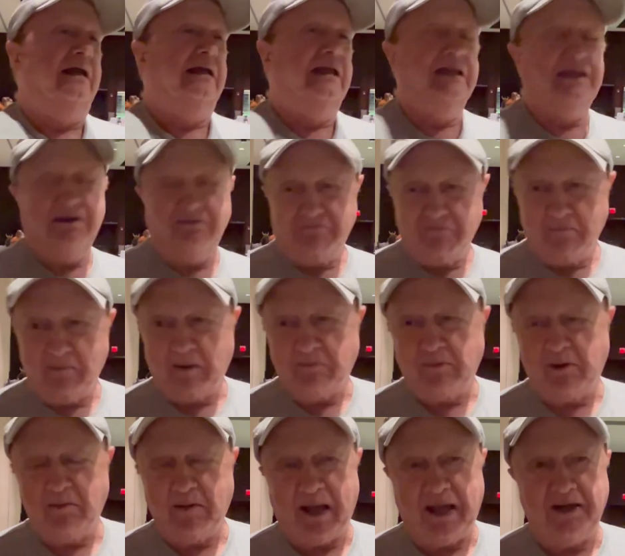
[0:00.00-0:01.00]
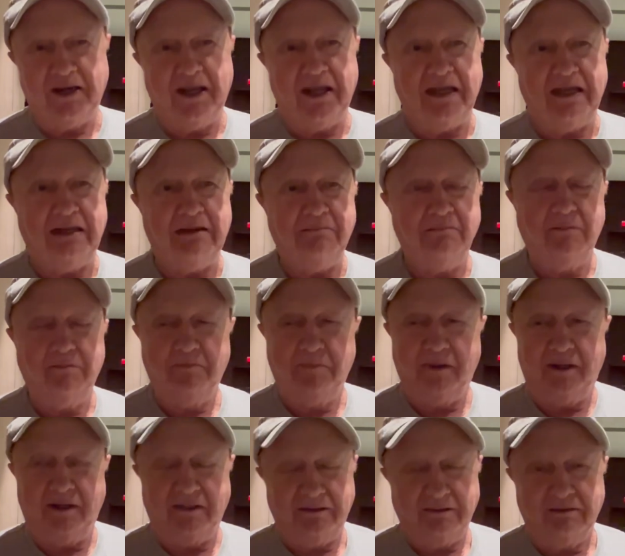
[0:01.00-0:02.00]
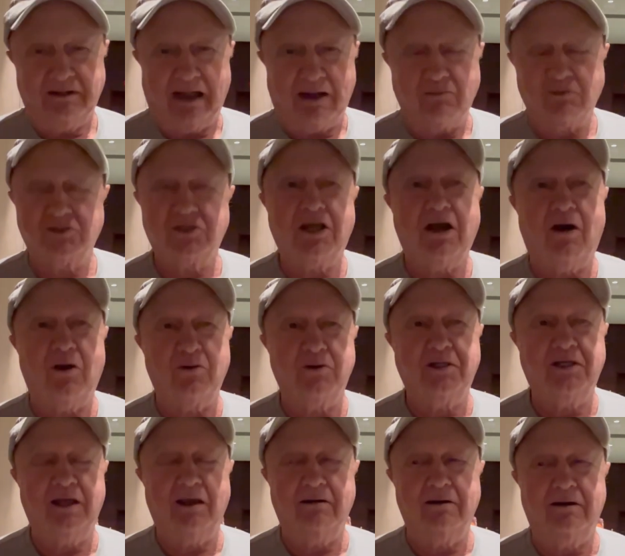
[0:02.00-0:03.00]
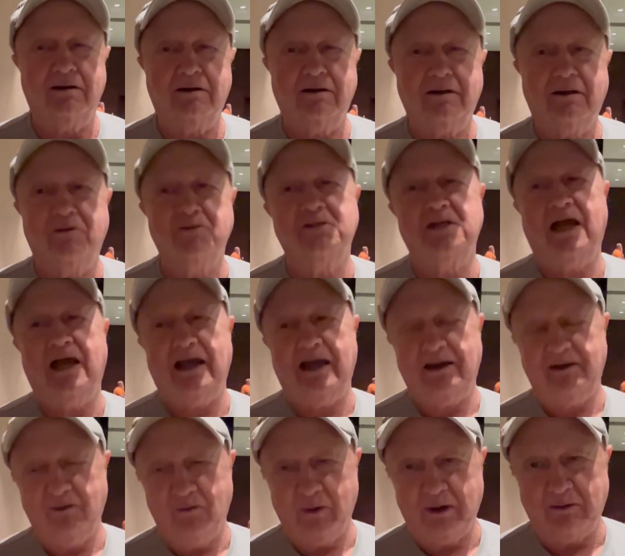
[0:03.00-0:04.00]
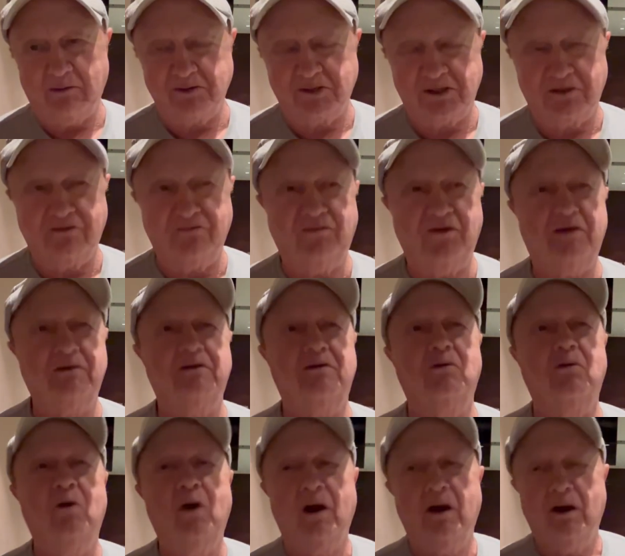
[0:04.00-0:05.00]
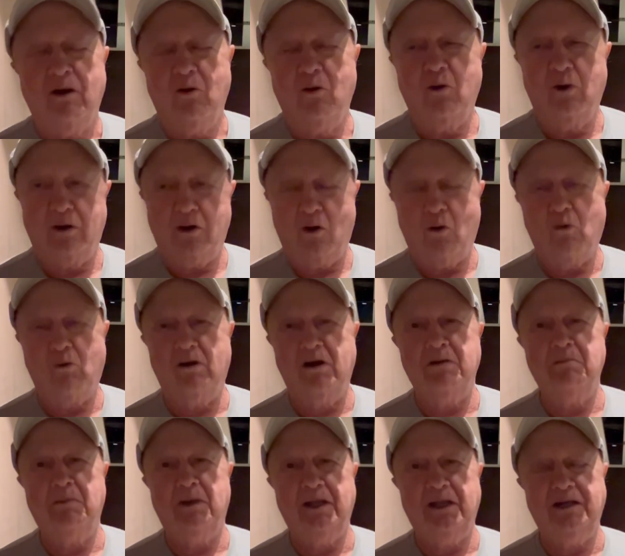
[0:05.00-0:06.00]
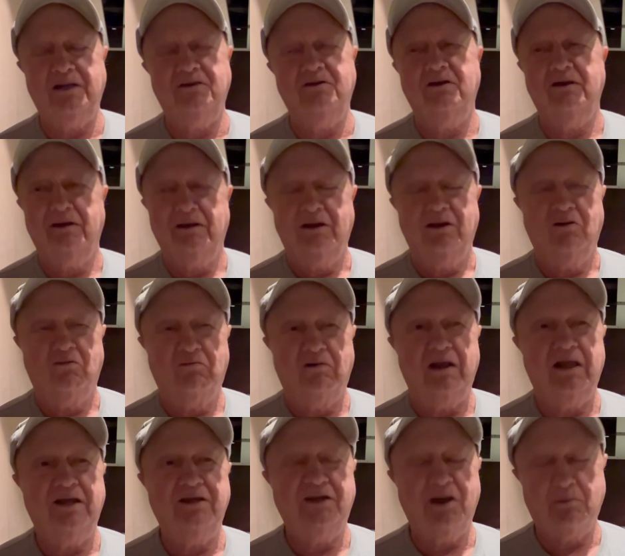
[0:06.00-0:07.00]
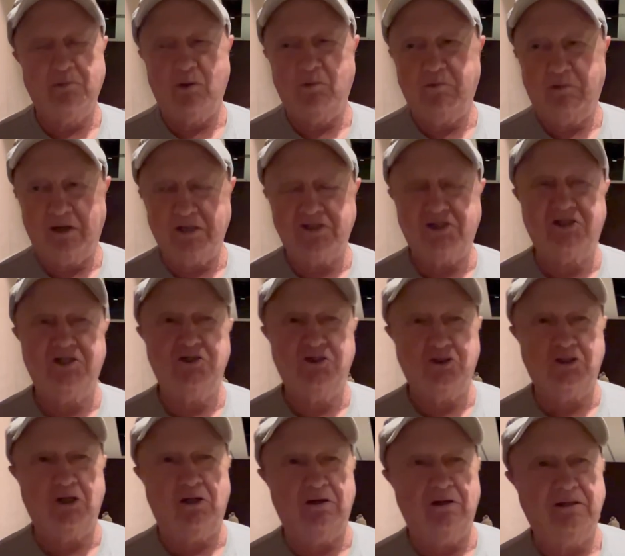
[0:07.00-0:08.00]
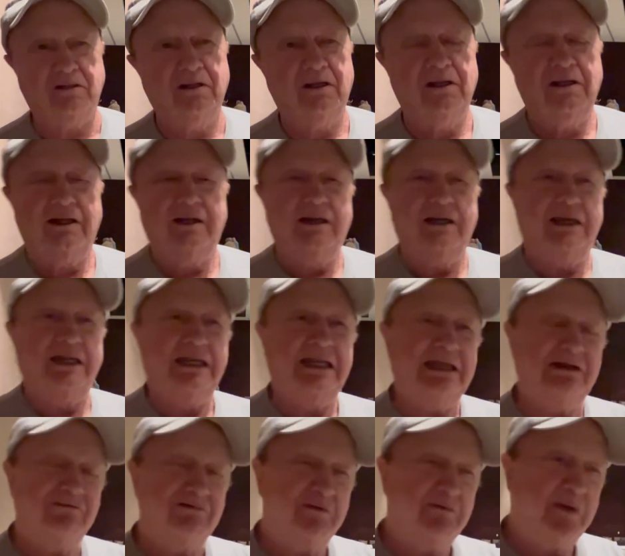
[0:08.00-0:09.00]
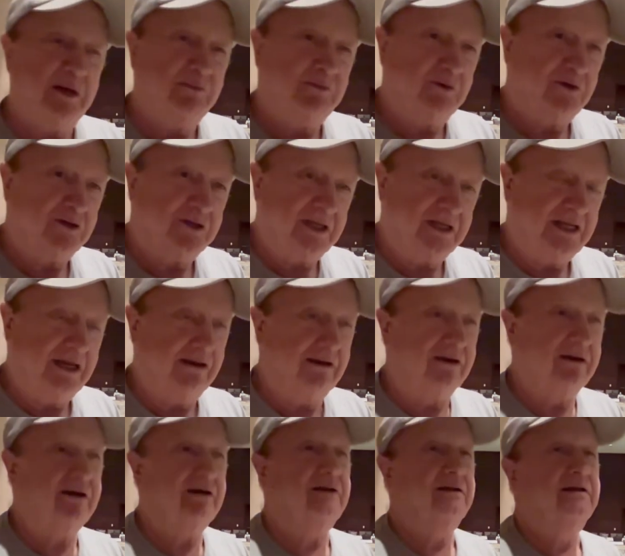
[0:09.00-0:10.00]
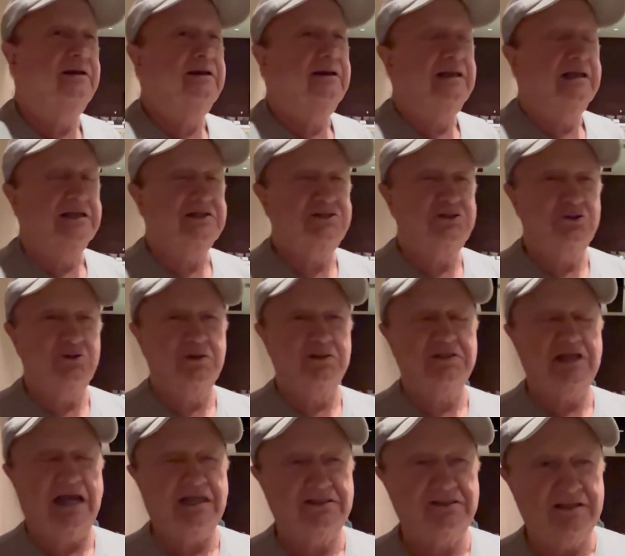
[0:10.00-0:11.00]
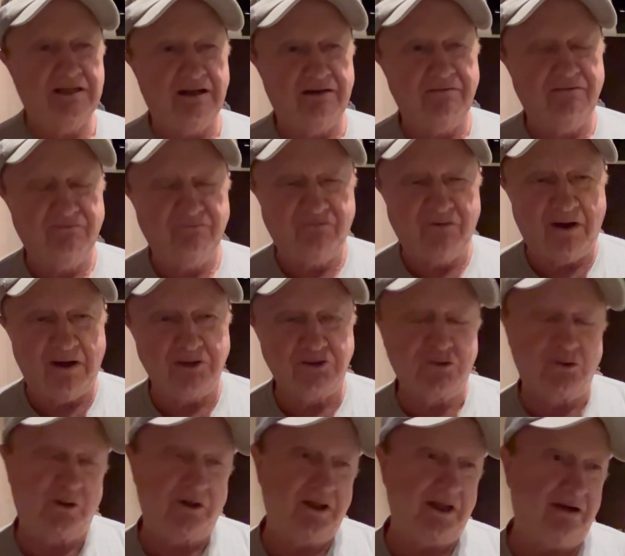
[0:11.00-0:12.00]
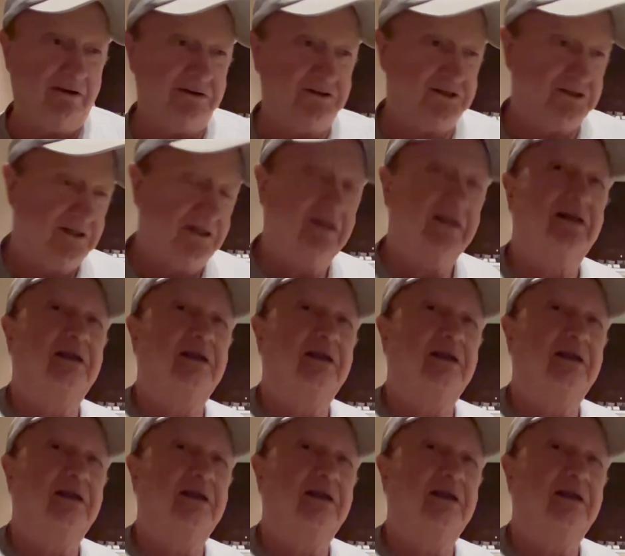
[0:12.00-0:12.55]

He didn't remember my name, but I was called Killer because I, when I was in Confederate, wore an Ori Maine red double-breasted shirt. And he remembered Killer as soon as I said Farnsworth House.